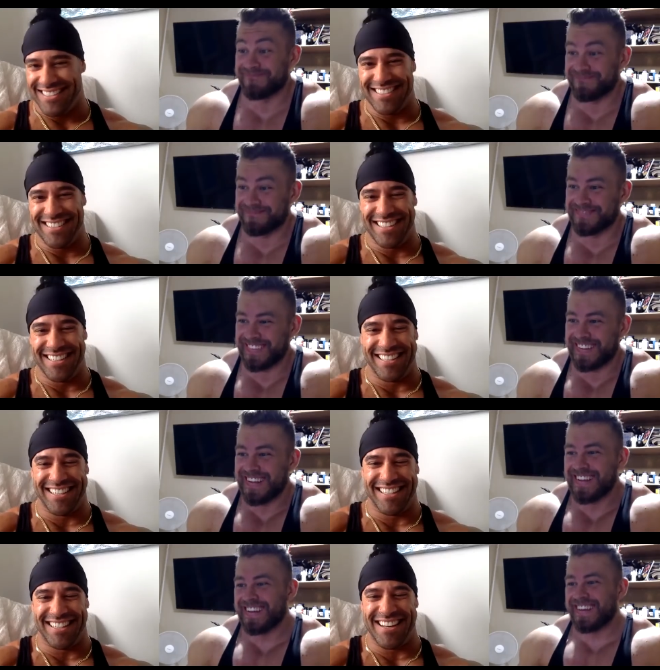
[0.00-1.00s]

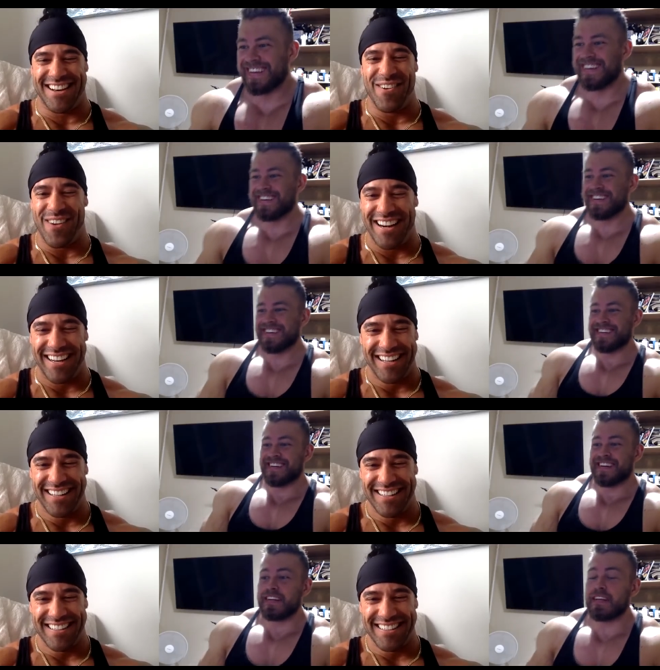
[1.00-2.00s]
Speaker 1: the new one
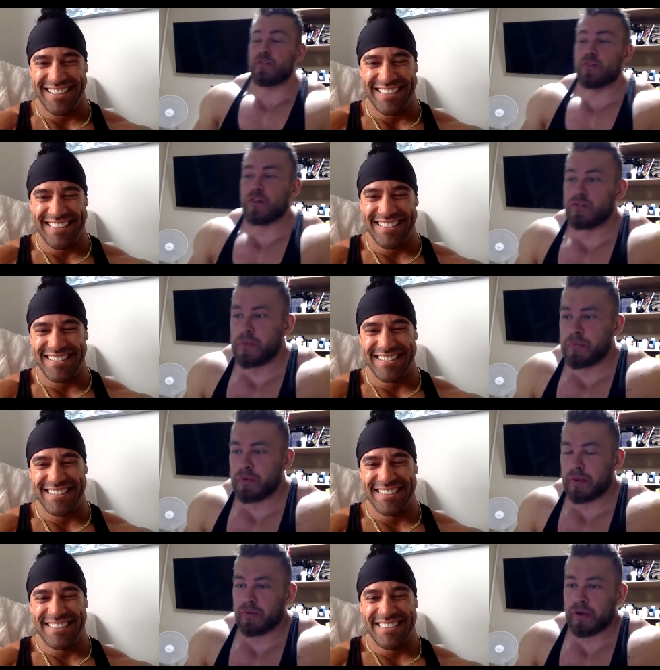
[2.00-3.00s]
Speaker 2: yeah do you coach people
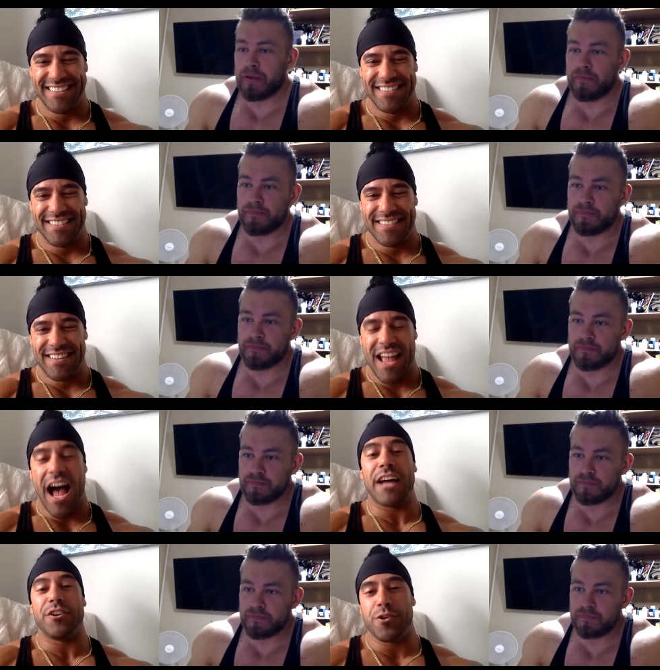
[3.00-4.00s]
by the way
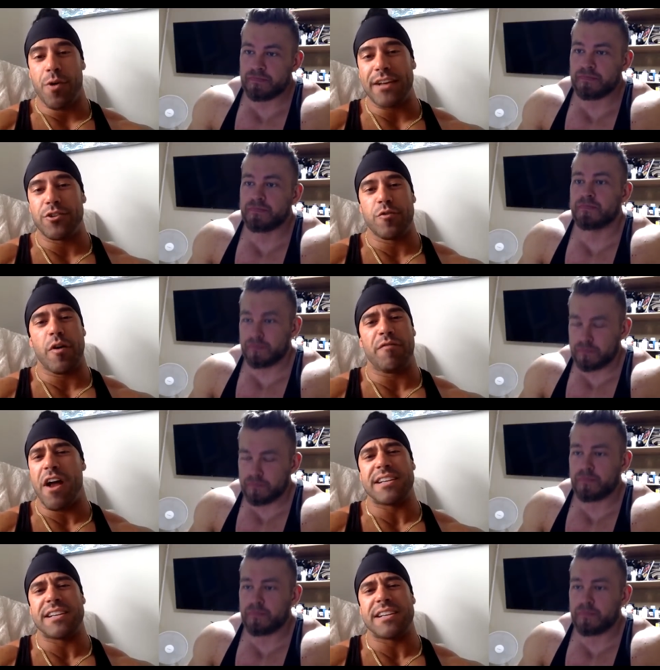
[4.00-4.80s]
Speaker 1: i do i do a very